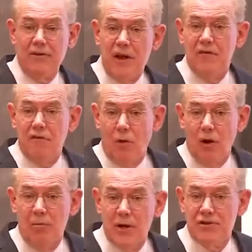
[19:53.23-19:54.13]
and they
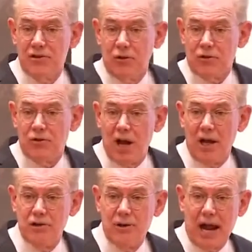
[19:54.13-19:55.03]
form a social
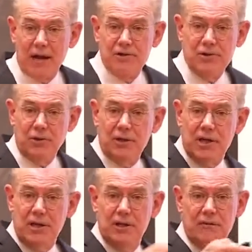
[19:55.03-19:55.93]
contract so that
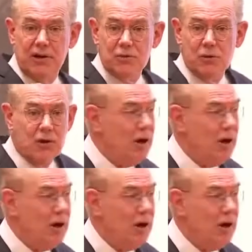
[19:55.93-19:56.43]
the individual